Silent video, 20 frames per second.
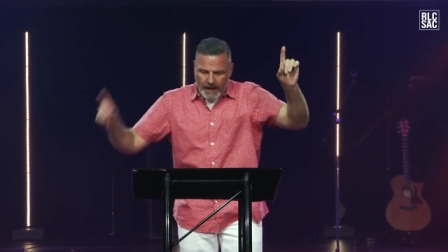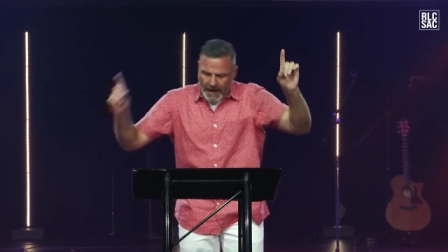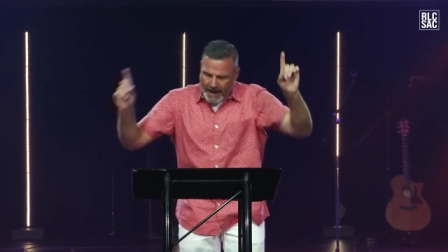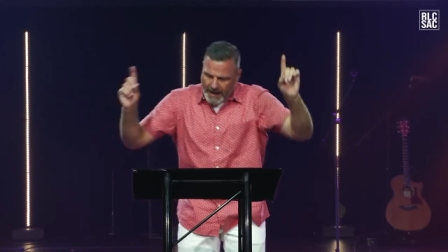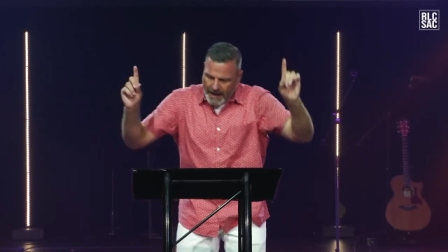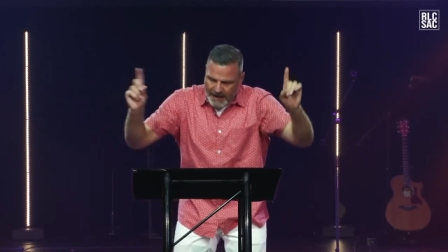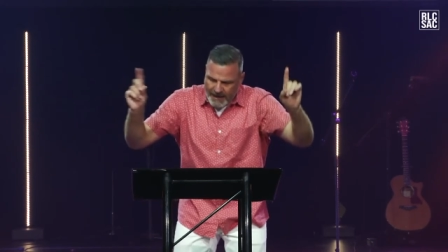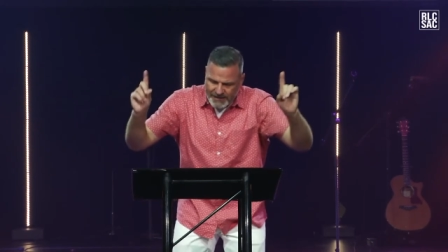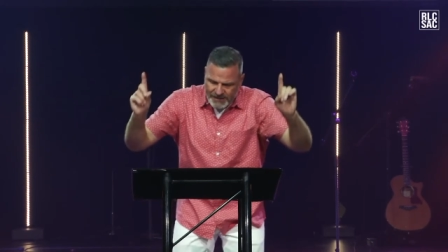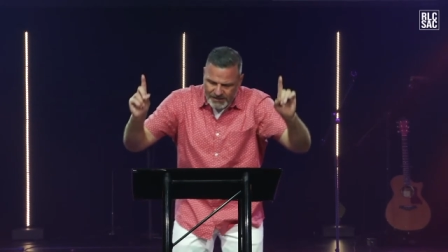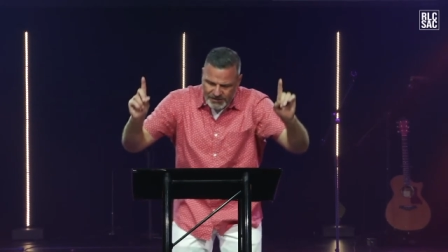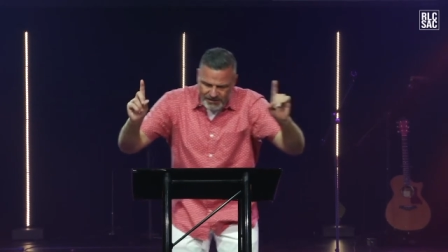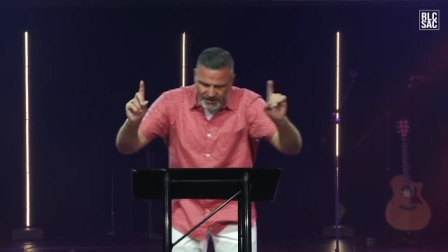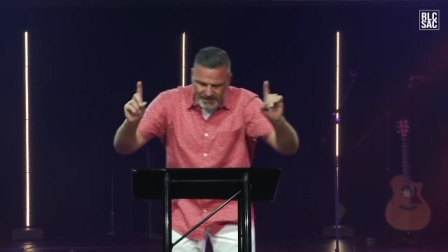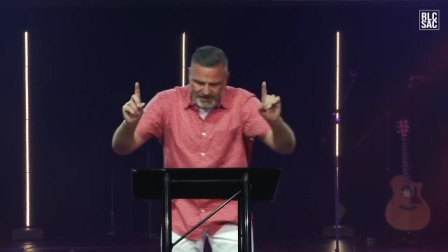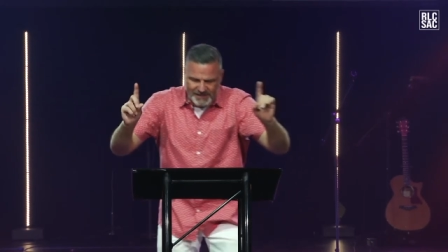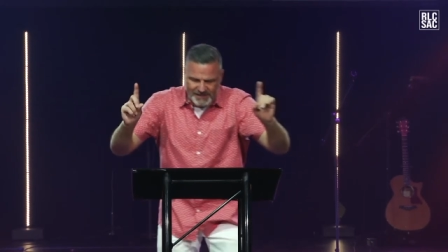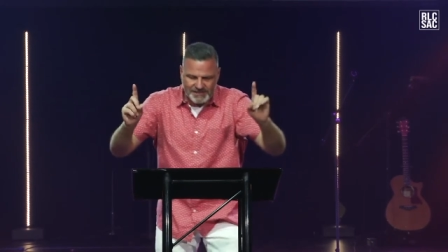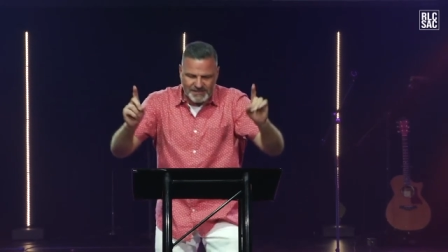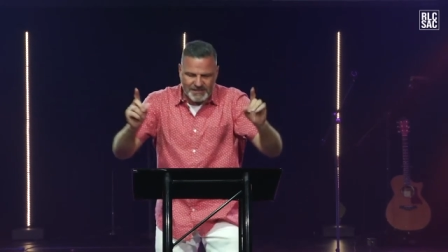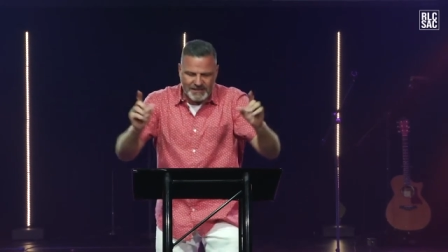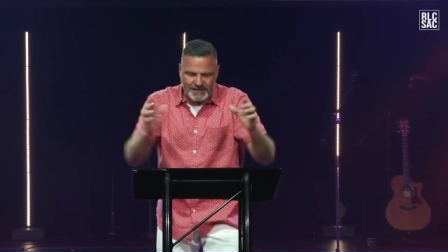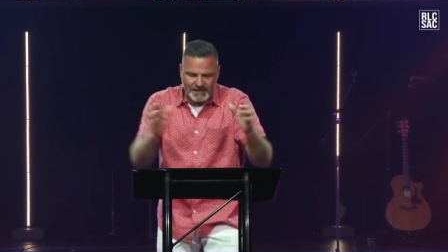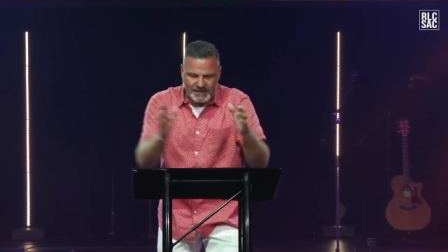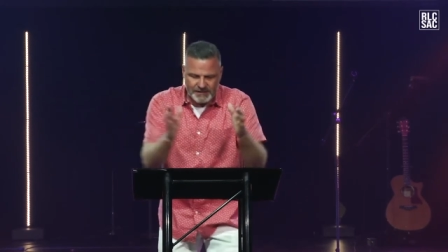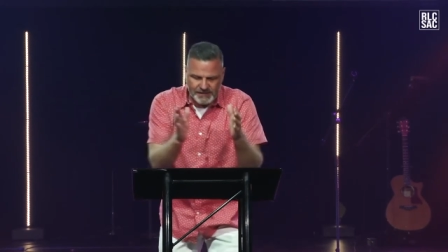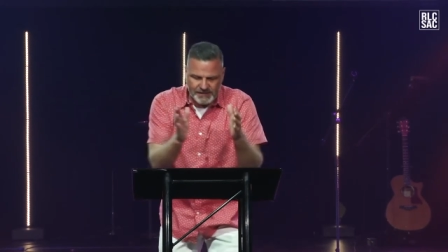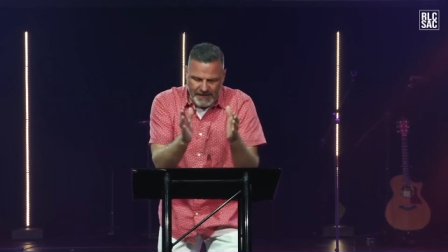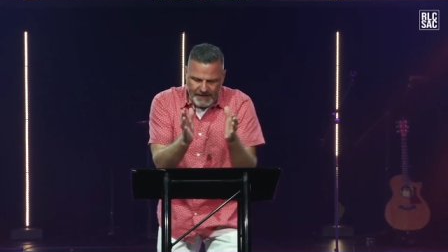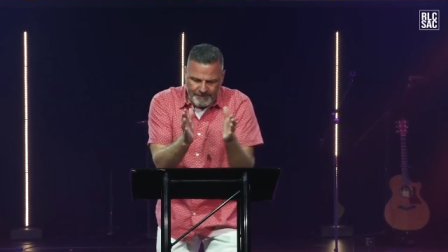I need you to listen to
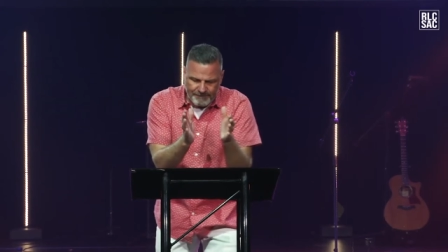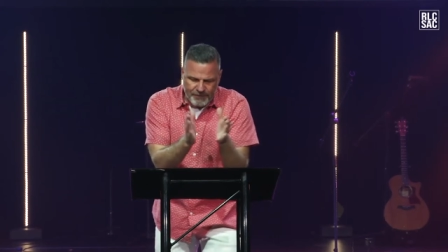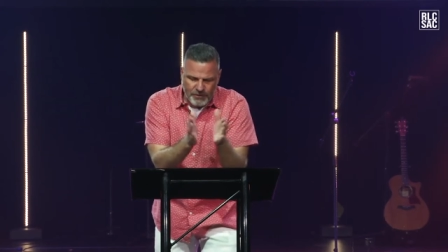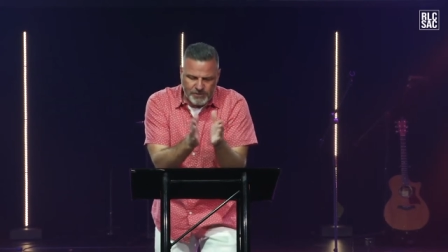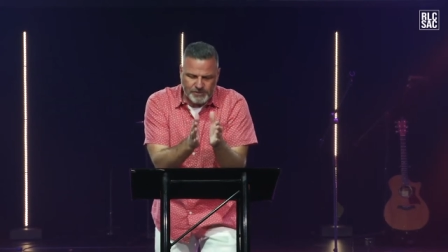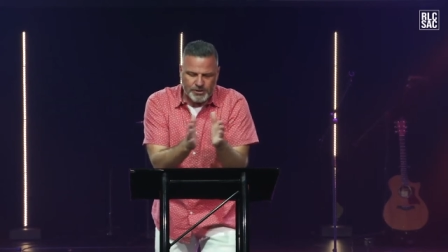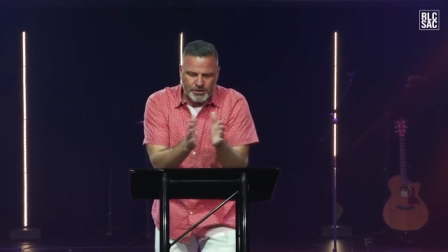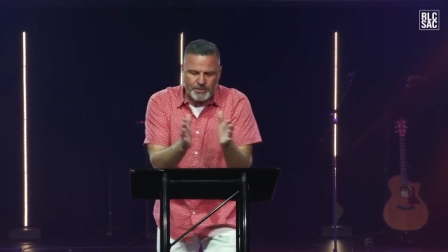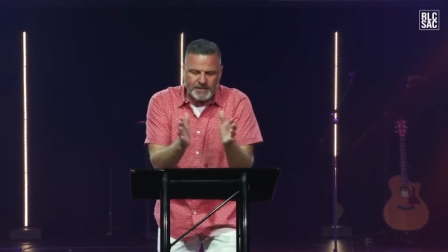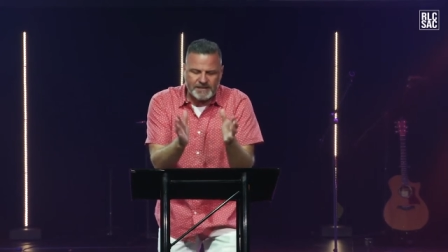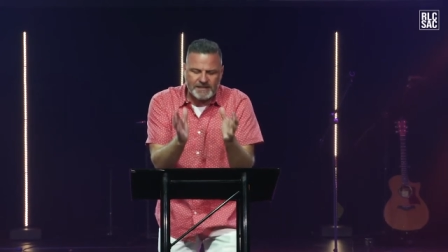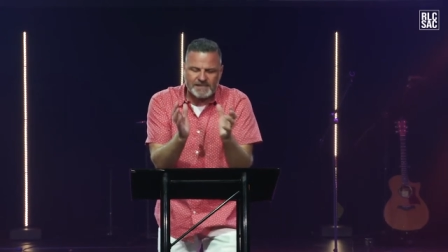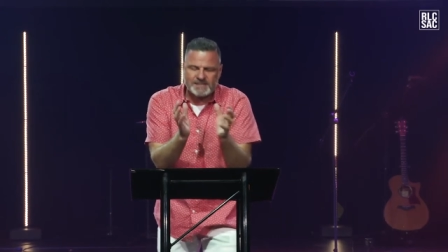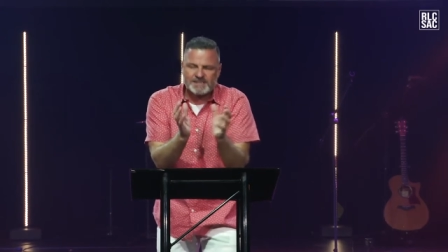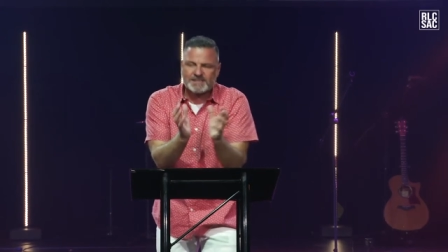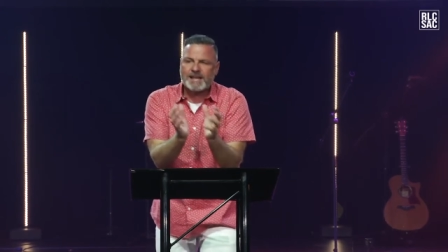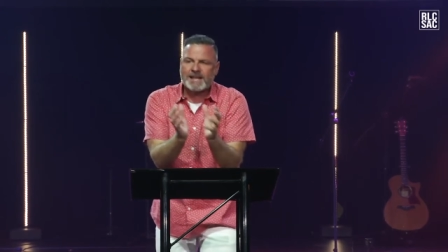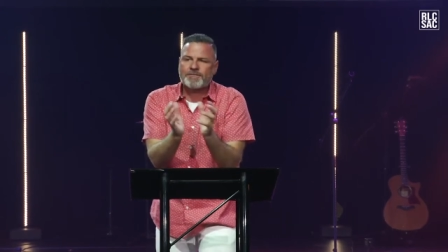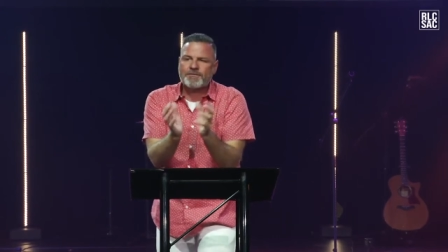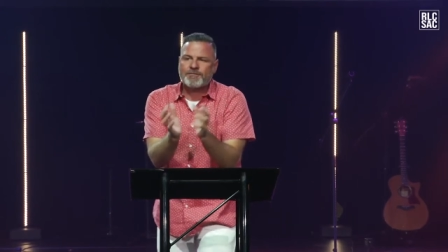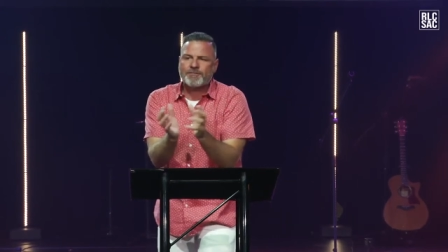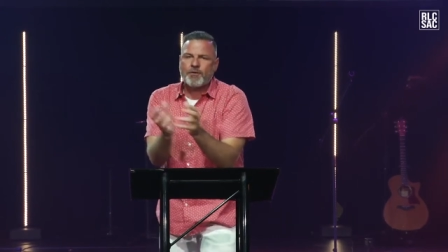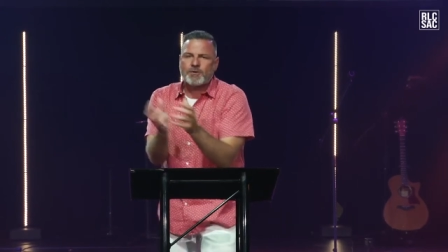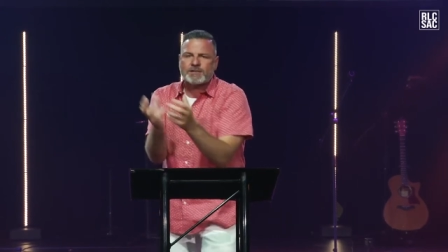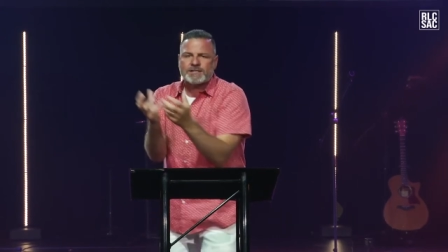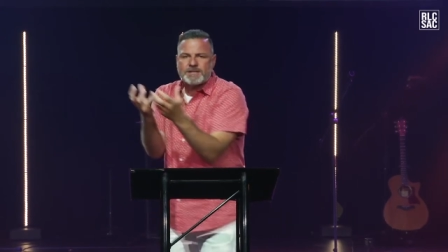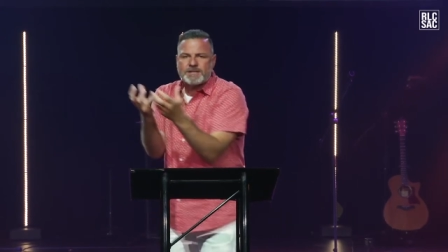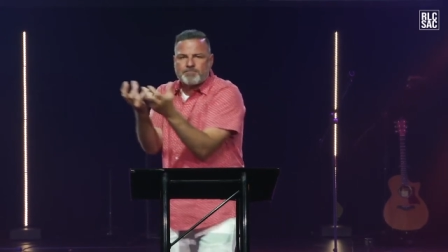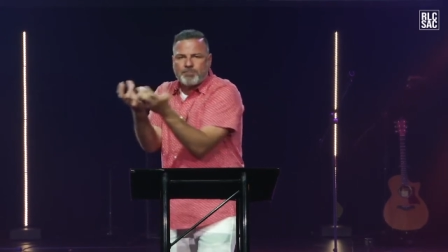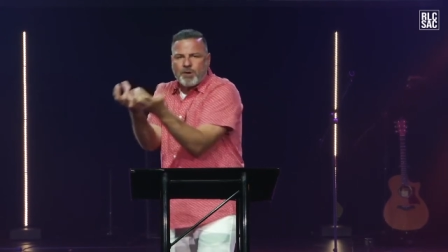this. In 1 Corinthians
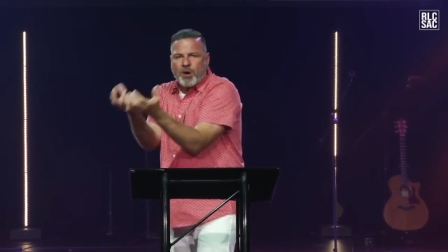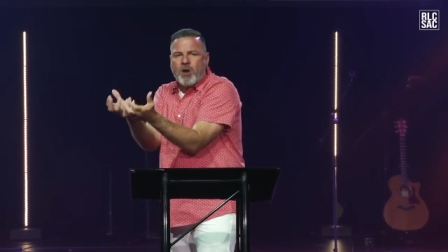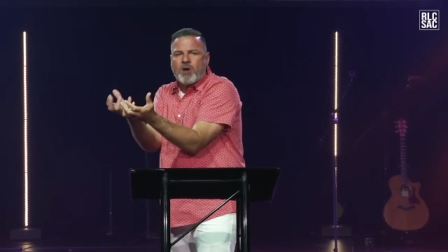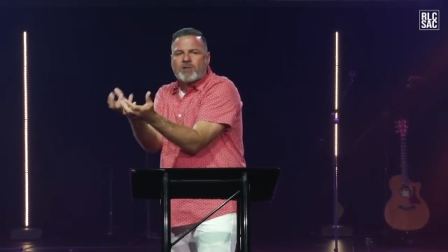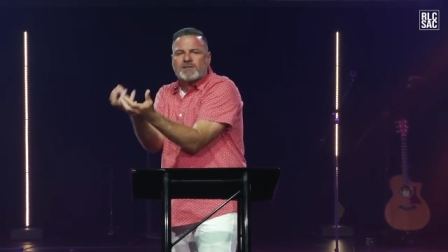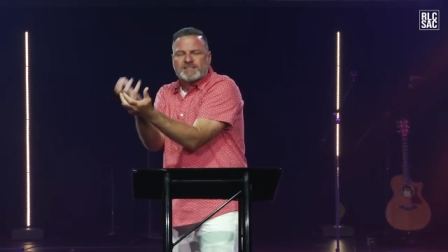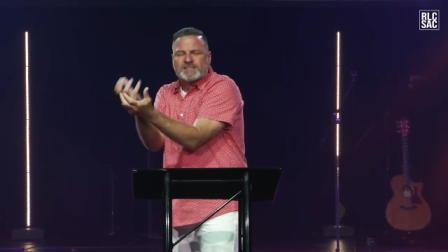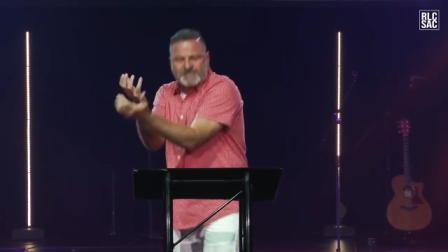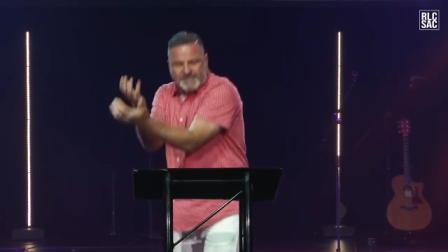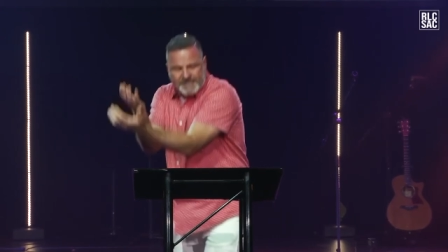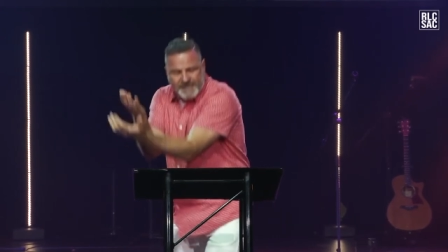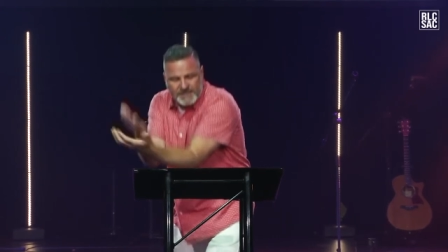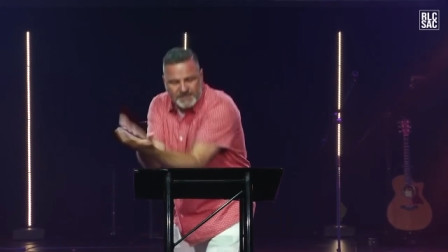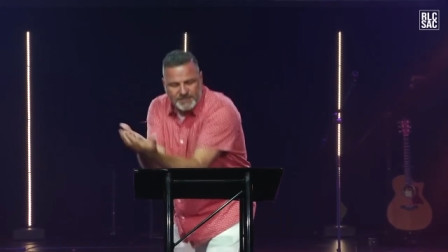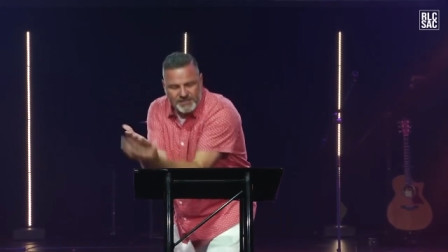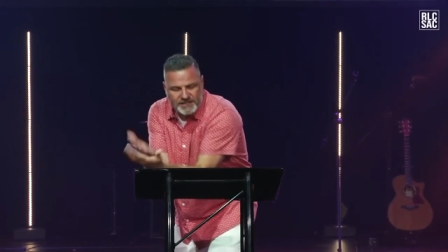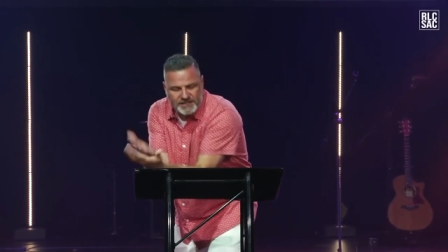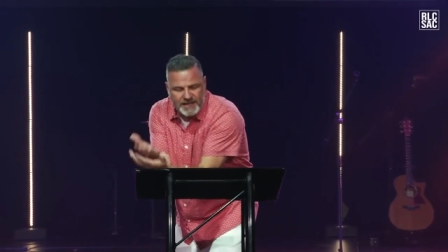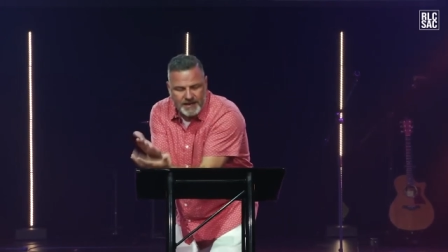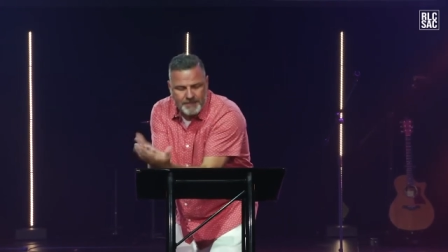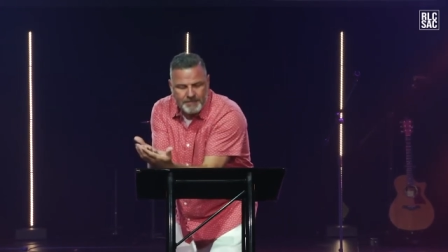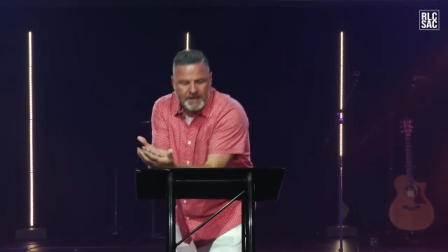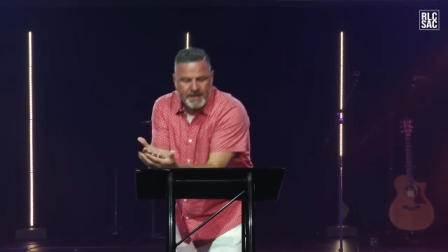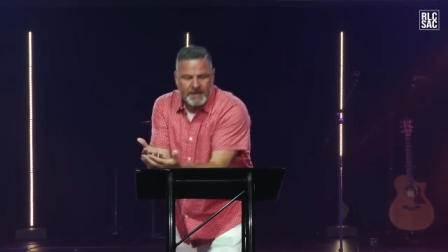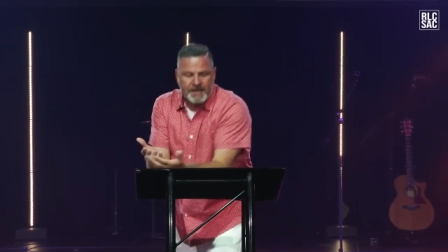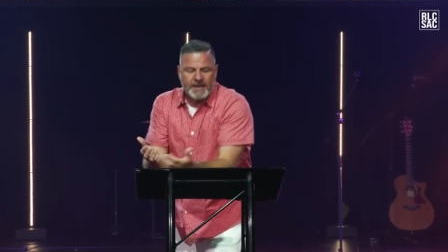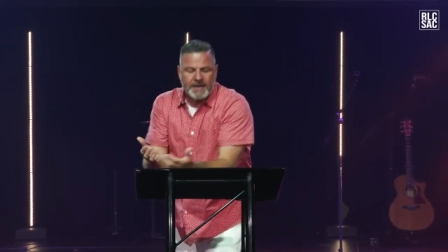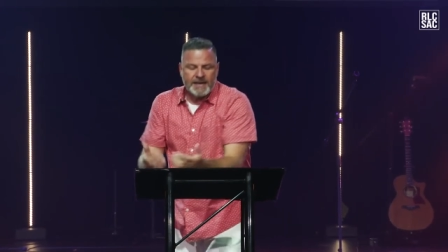7:14, Paul is teaching them.